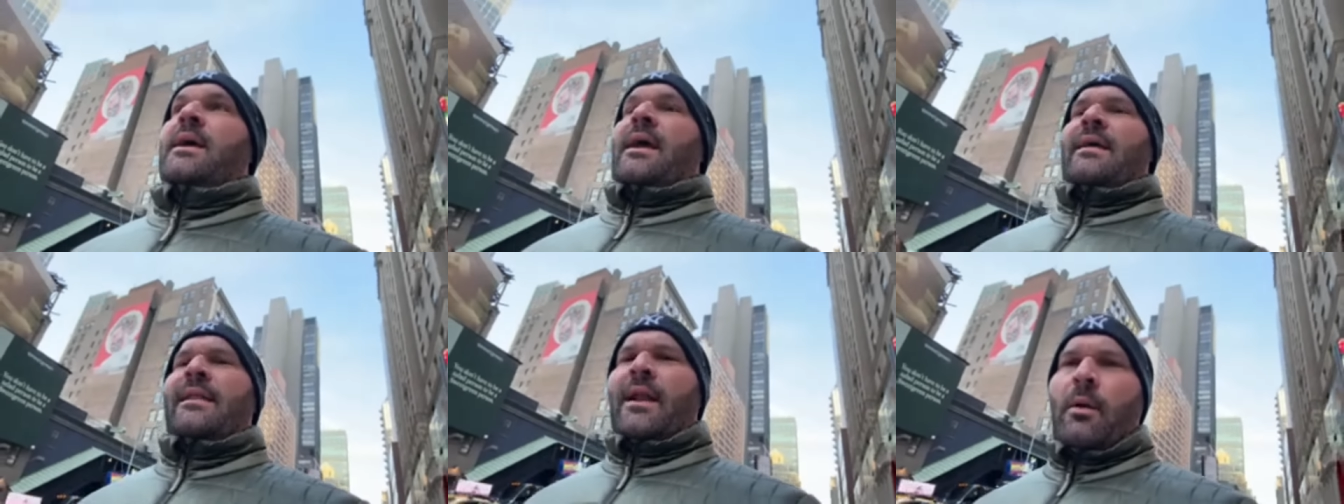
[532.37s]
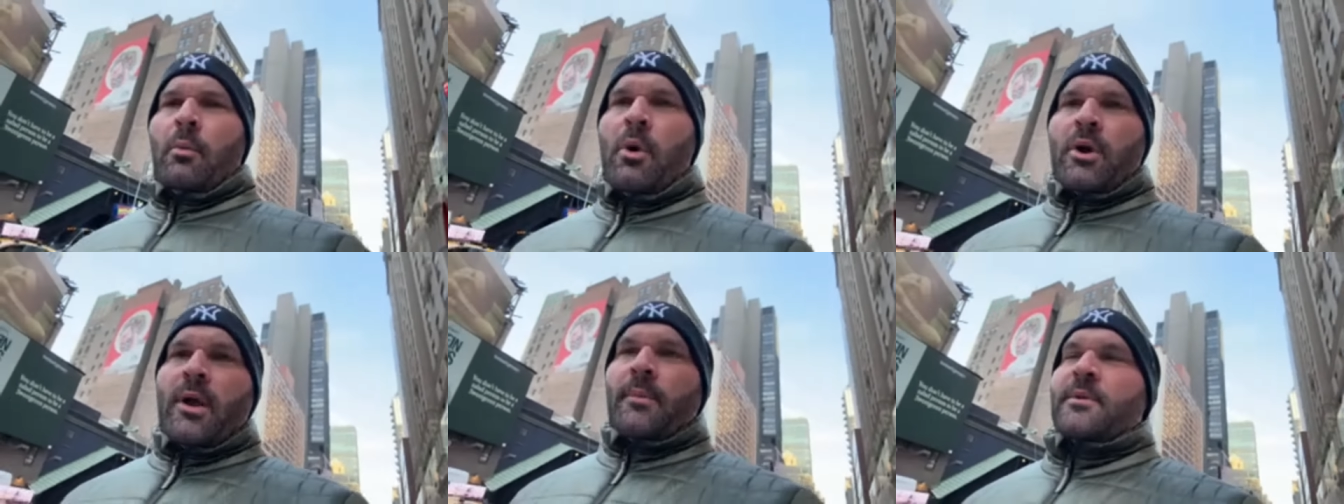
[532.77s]
And then I
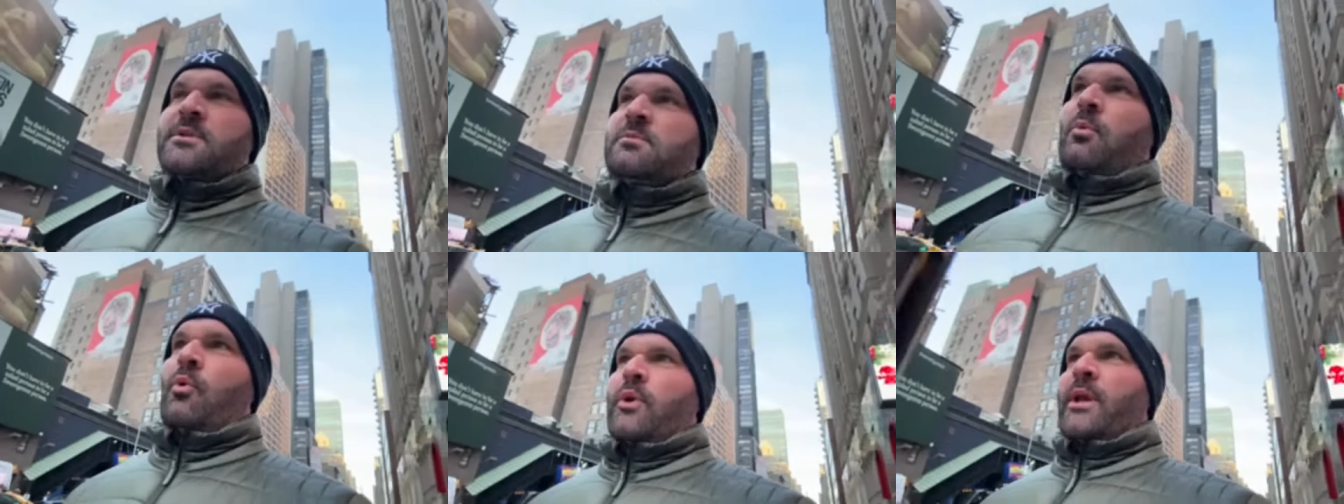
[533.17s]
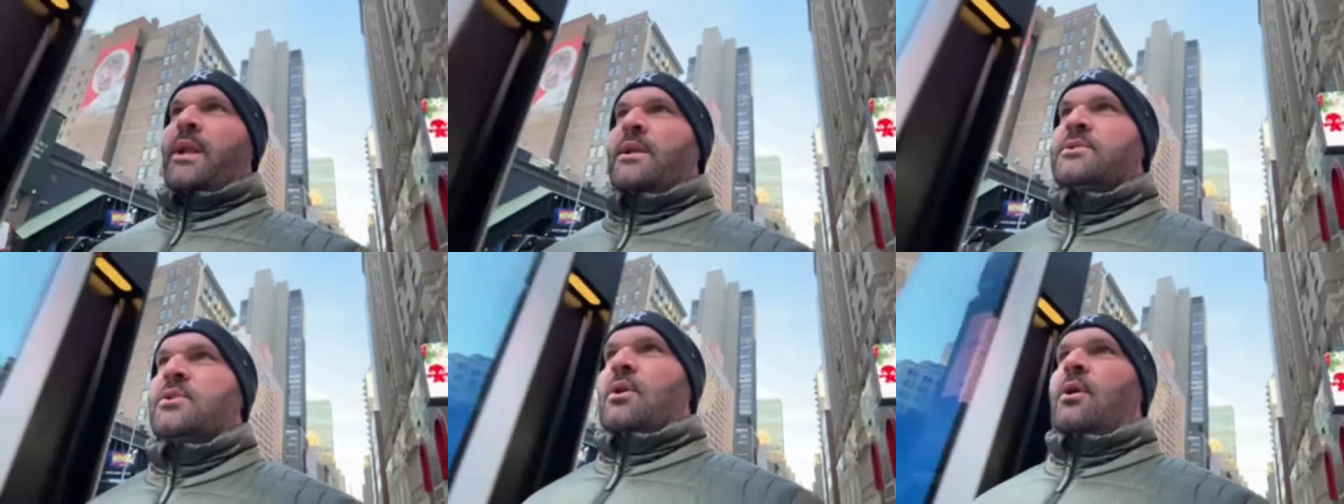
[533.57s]
woke up this morning and I
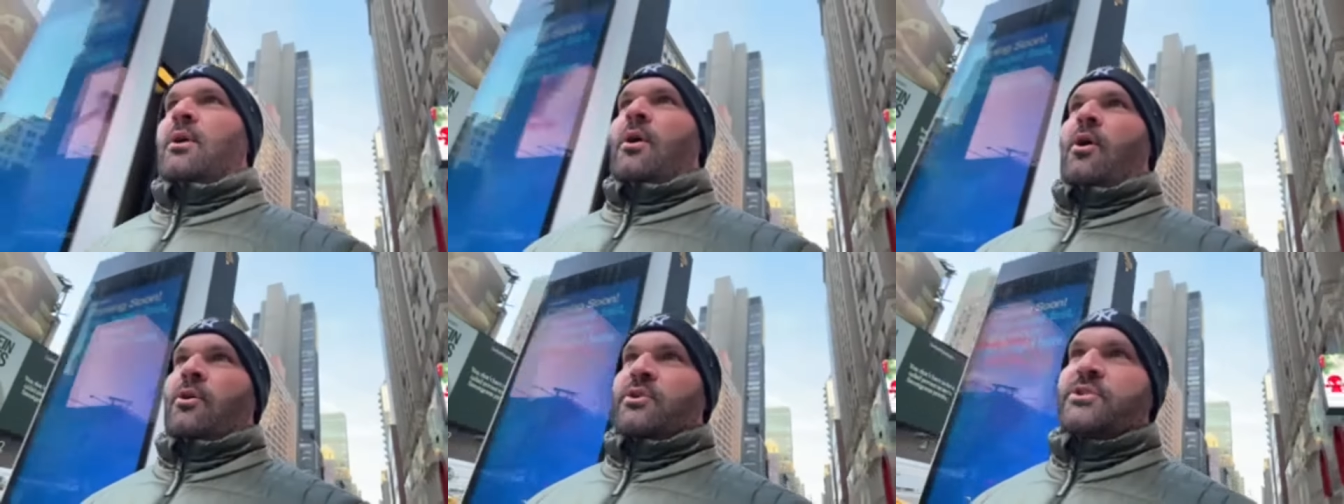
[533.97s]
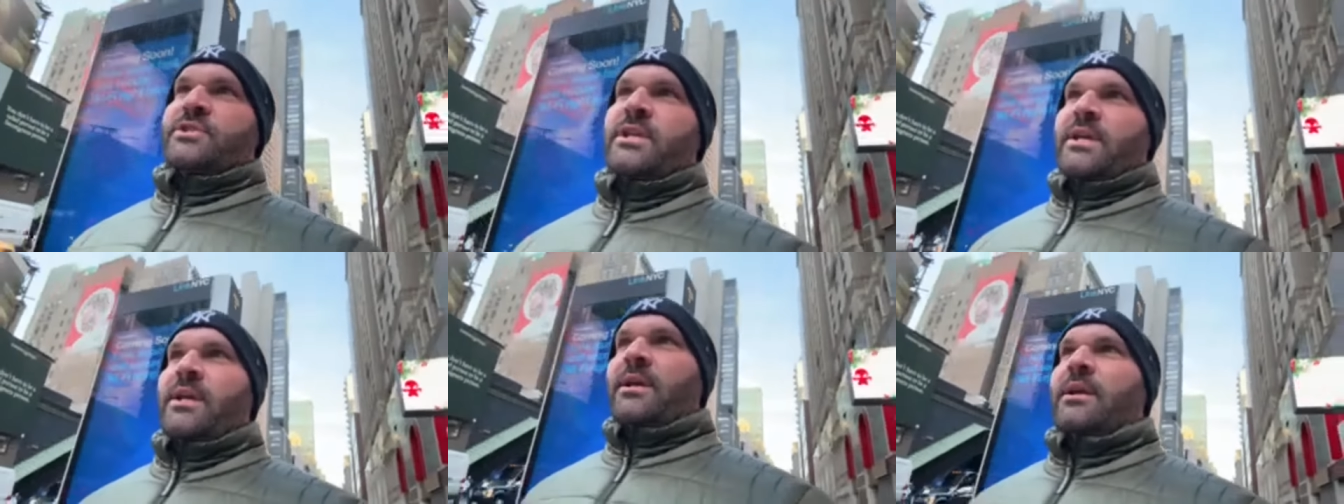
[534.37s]
saw
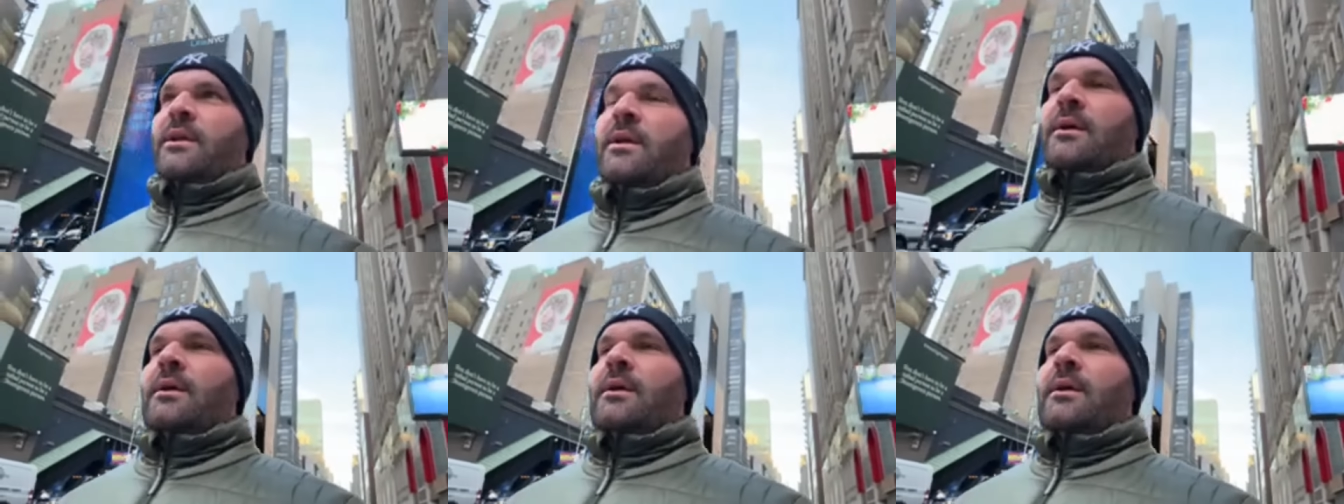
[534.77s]
RC